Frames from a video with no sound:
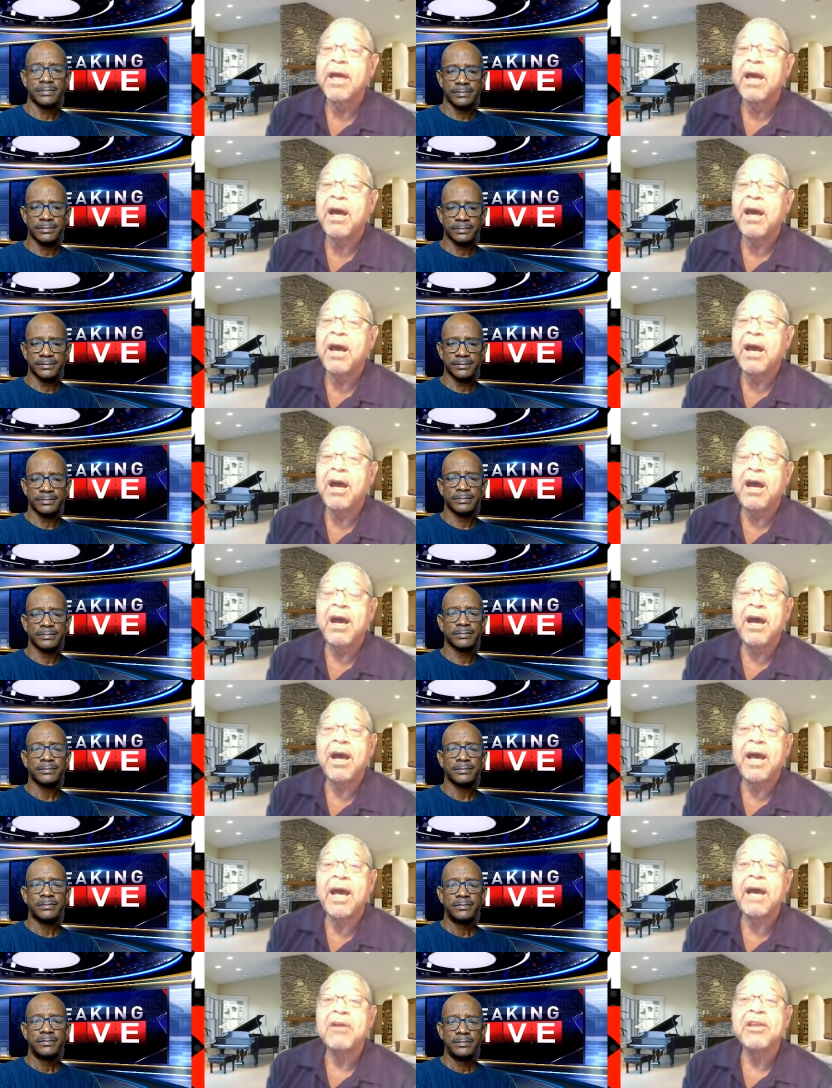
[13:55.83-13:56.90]

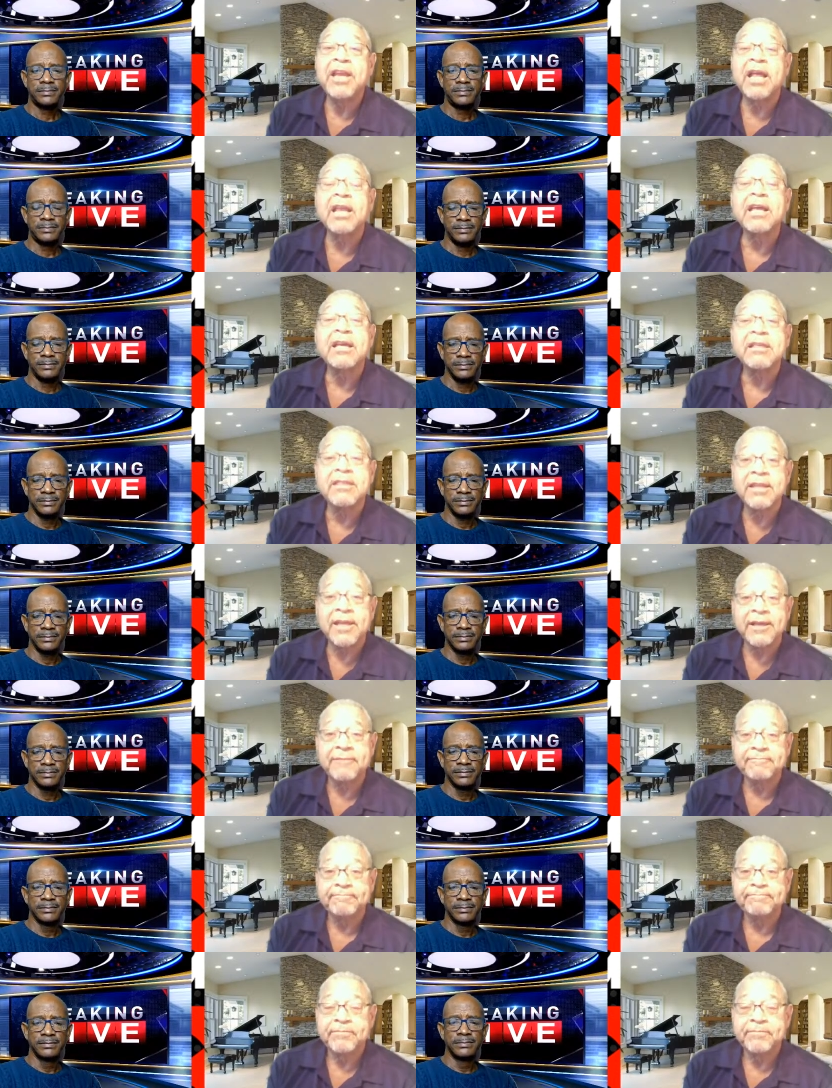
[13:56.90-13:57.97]
Speaker 1: uh, out in Ellicott City.
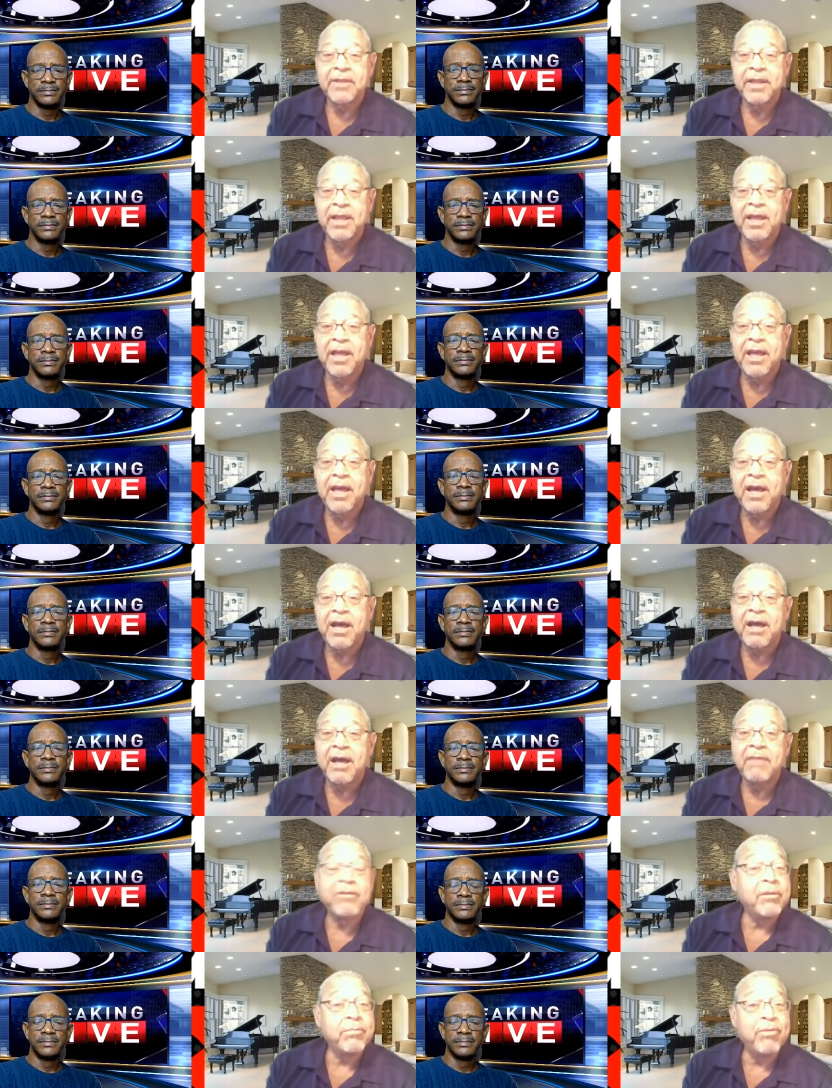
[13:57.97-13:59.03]

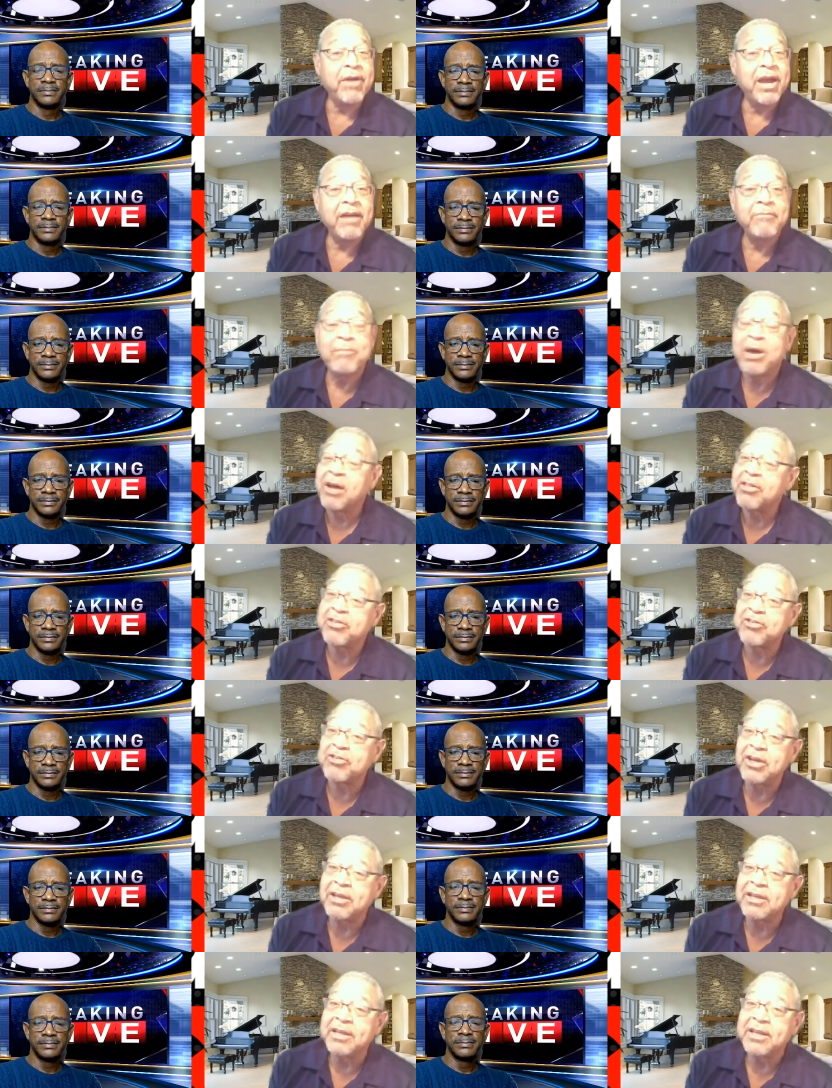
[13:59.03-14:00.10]
I'm very proud. My other
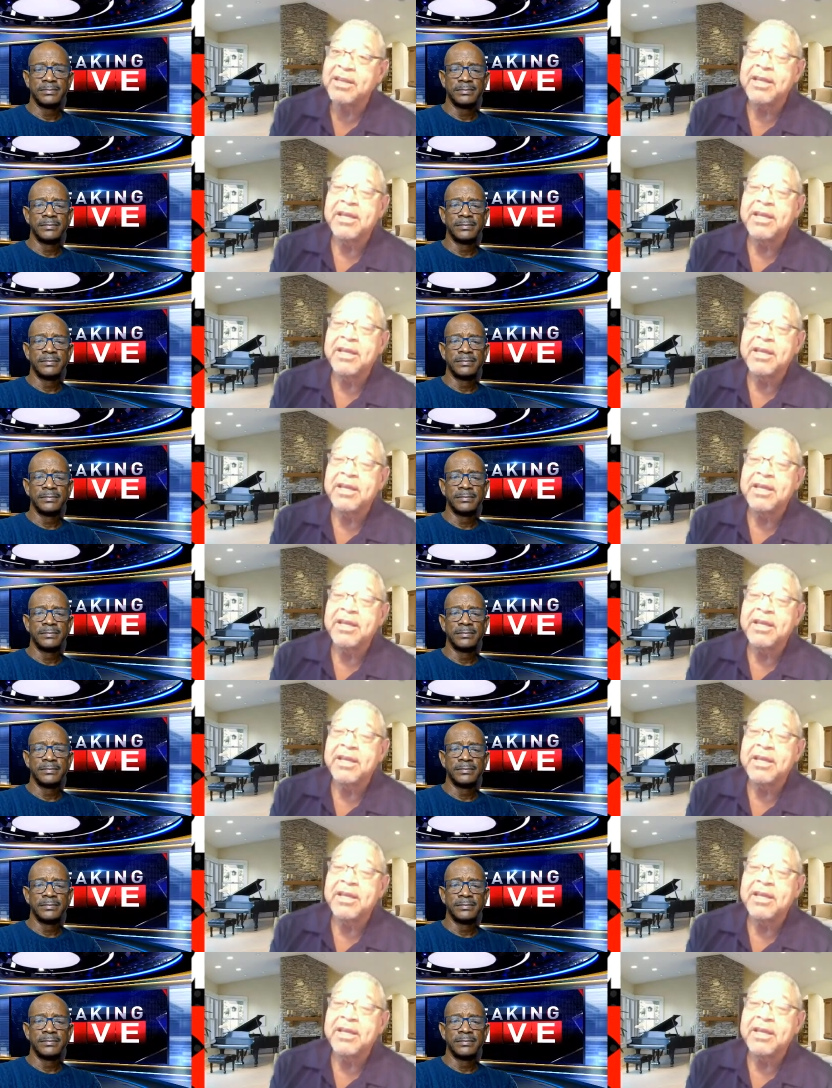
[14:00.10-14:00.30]
son